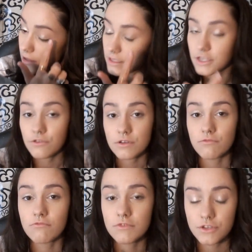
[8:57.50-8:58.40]
like
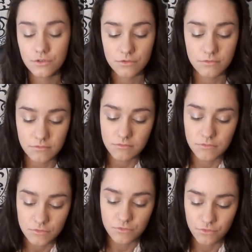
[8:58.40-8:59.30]
you
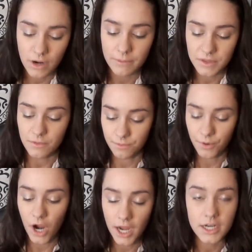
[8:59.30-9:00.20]
rub the
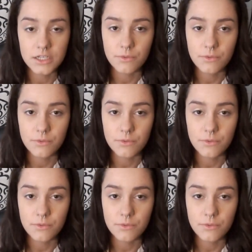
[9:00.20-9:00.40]
product